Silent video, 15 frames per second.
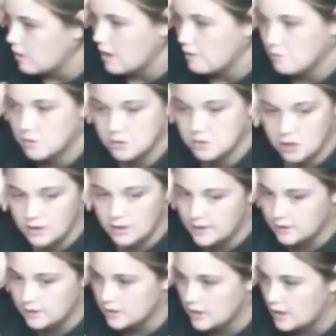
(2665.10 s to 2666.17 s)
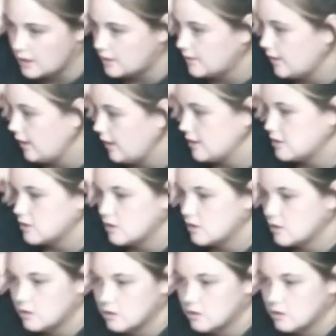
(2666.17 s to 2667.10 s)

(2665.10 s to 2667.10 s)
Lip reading: It was already inside in the kitchen.